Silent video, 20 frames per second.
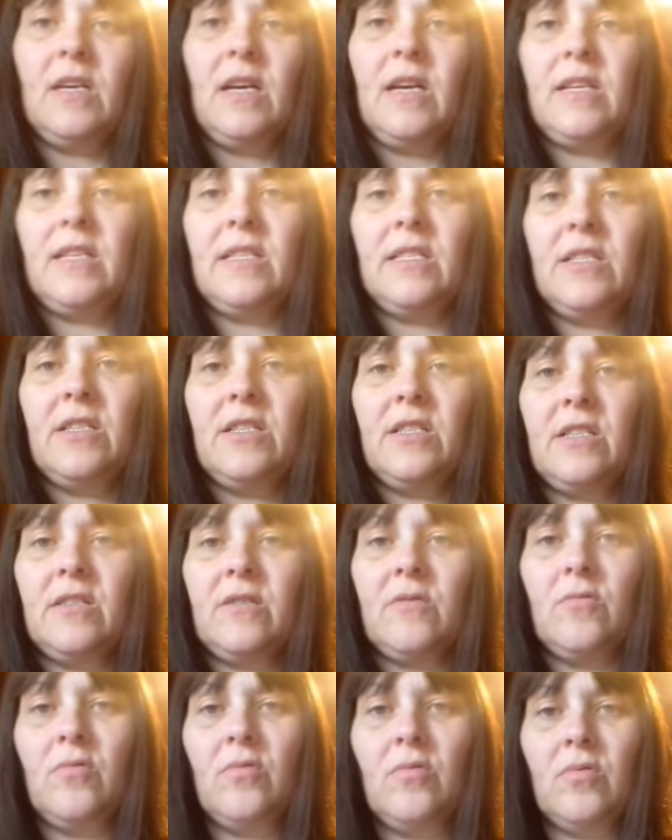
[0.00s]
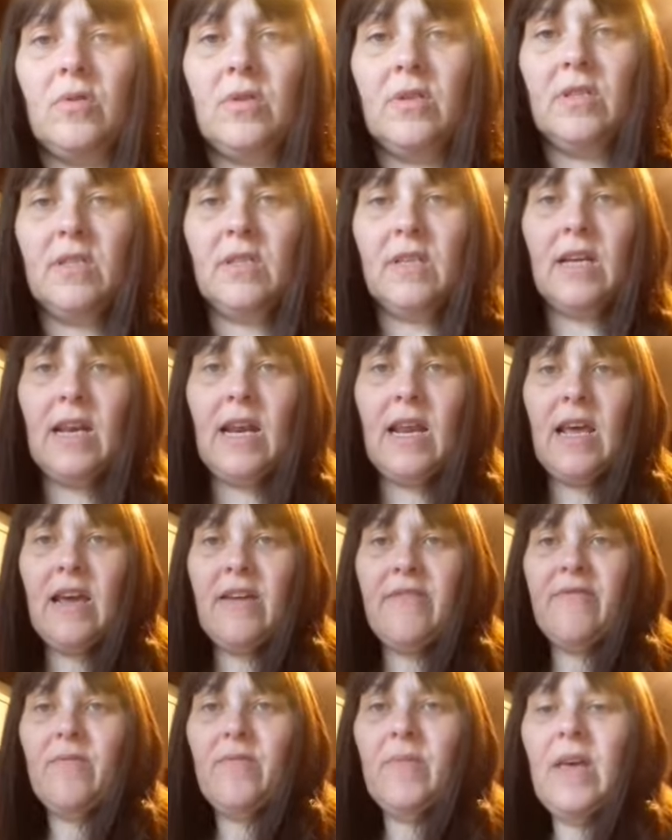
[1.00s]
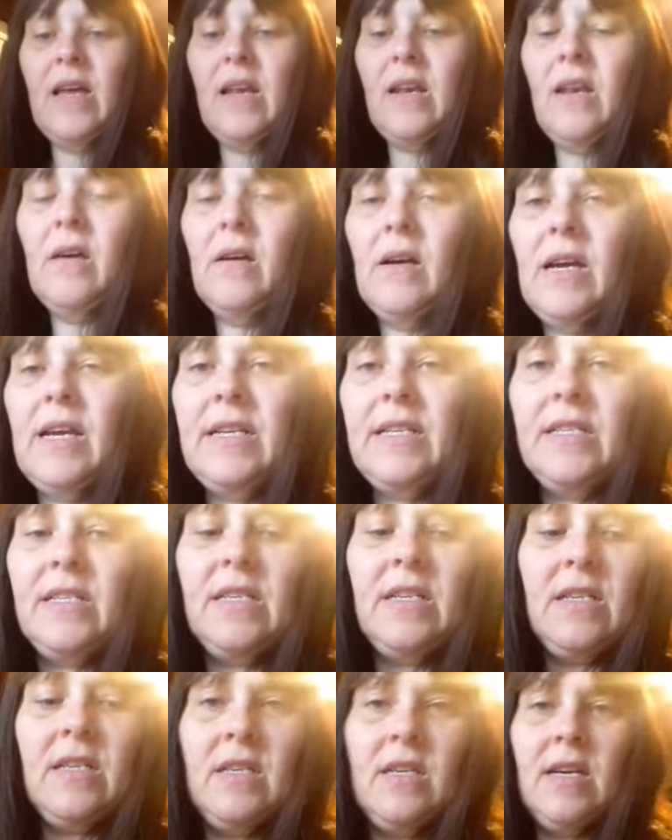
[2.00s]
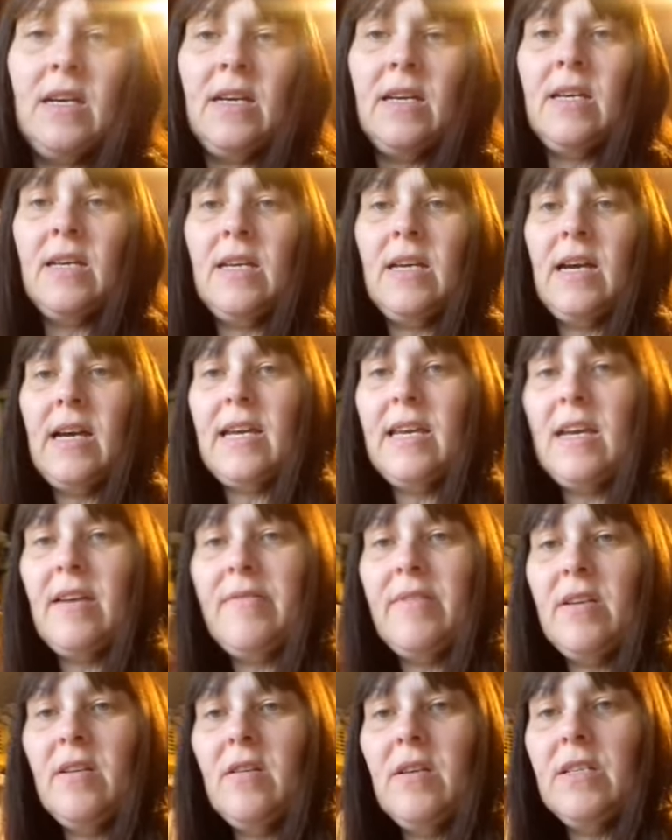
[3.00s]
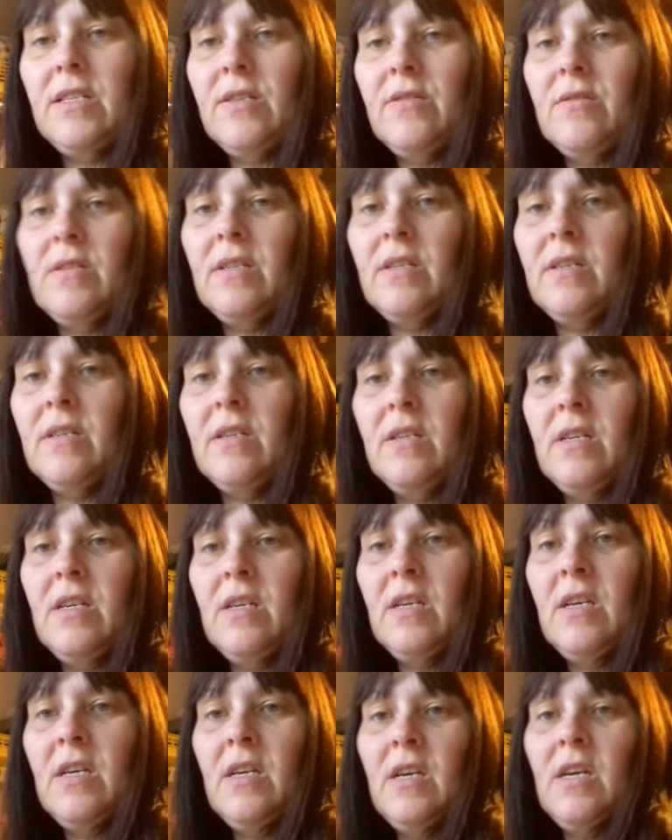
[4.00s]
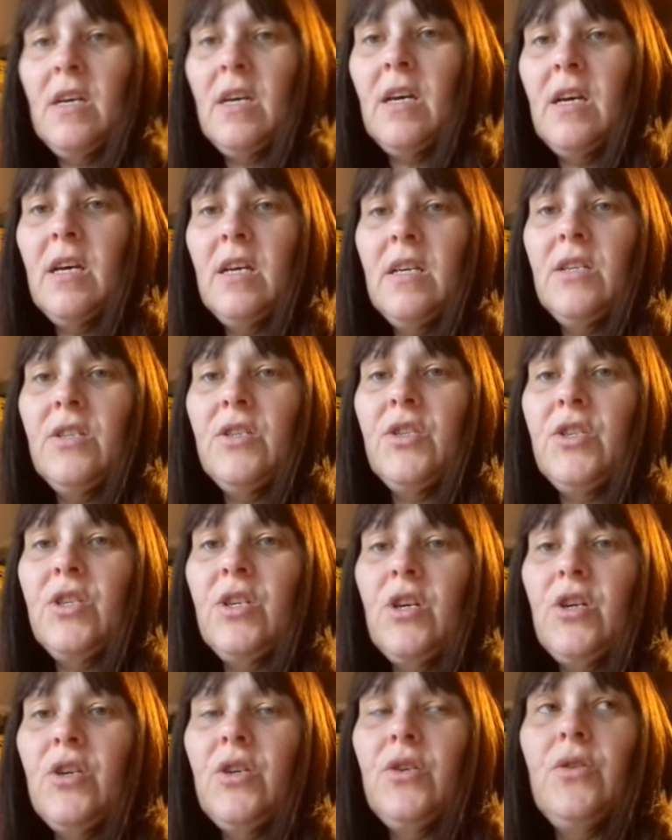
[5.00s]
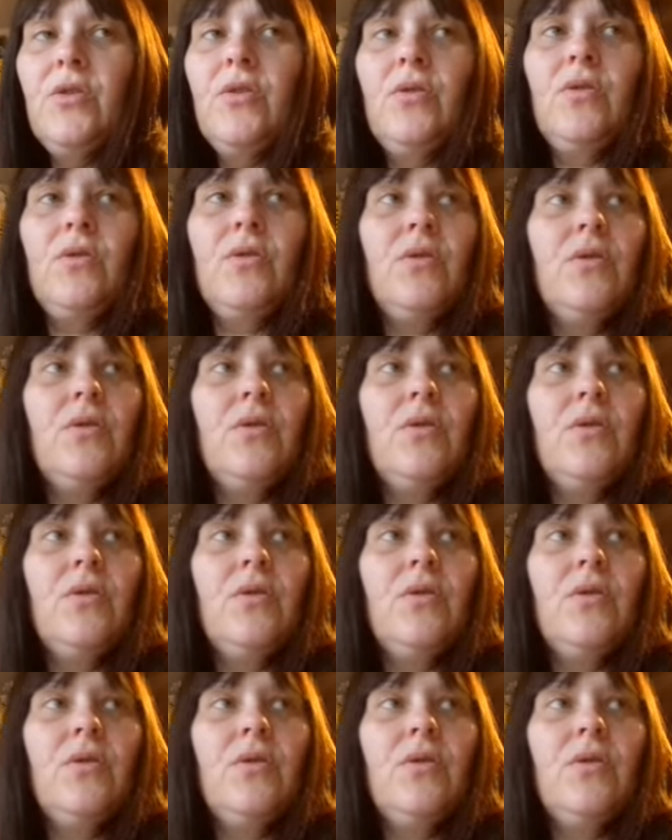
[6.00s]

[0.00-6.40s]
And it's just, oh, look at the glare from that light. I hate having lights on. So,